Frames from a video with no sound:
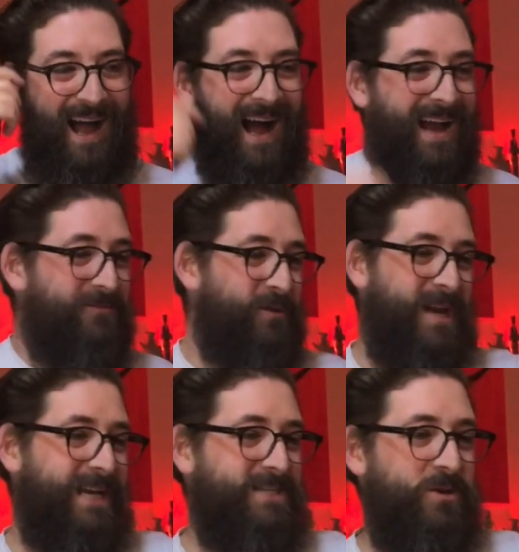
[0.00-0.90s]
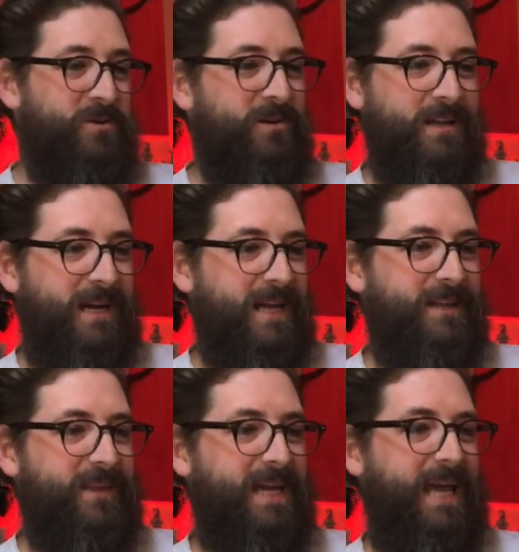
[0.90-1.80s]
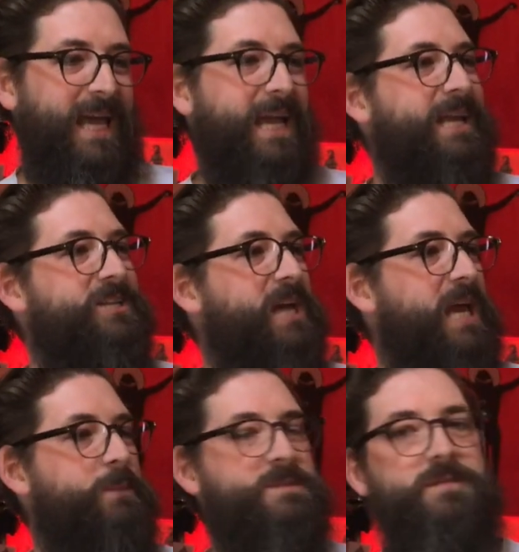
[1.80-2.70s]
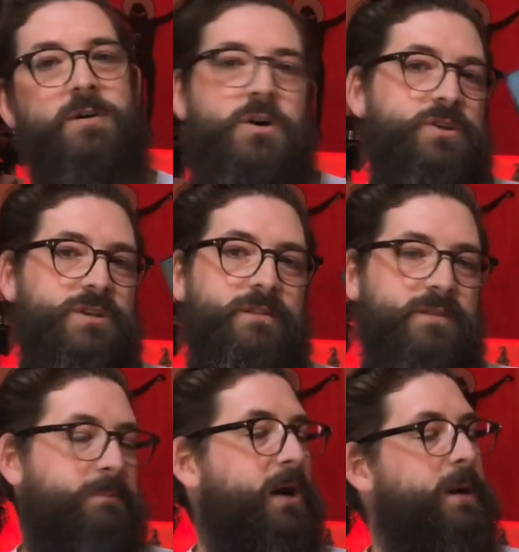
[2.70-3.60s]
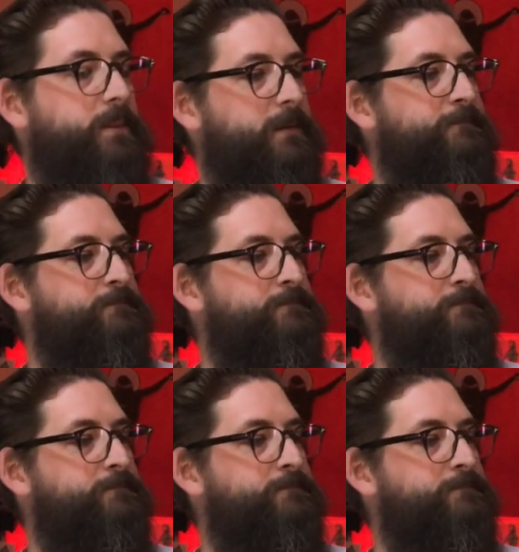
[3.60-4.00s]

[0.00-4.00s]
I really do not like the King James version of the Bible.